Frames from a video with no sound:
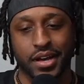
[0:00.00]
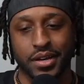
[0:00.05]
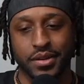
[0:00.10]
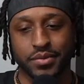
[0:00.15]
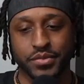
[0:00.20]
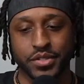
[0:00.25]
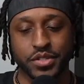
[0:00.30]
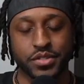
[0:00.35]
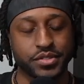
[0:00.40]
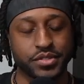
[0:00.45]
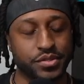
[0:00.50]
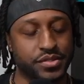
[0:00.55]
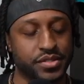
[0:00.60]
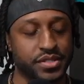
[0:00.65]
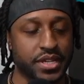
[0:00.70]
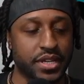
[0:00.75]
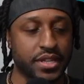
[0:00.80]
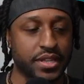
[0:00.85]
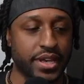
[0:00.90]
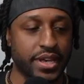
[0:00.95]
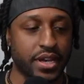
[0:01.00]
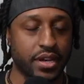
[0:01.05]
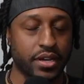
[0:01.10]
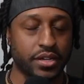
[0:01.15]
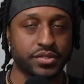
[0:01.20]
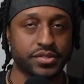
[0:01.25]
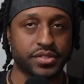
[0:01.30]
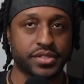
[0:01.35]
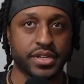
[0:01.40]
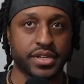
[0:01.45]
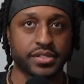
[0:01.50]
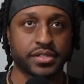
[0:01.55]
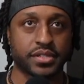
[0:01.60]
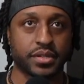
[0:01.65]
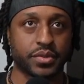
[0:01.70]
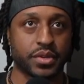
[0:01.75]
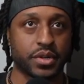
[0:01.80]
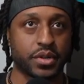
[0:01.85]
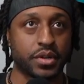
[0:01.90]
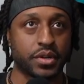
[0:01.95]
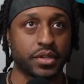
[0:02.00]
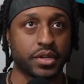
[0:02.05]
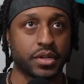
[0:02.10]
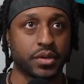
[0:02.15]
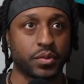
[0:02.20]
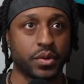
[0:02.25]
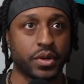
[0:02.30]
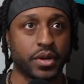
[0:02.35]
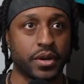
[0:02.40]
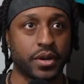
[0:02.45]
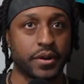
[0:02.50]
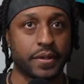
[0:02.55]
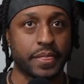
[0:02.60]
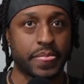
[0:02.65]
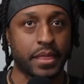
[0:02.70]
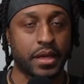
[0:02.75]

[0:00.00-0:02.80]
You said something earlier where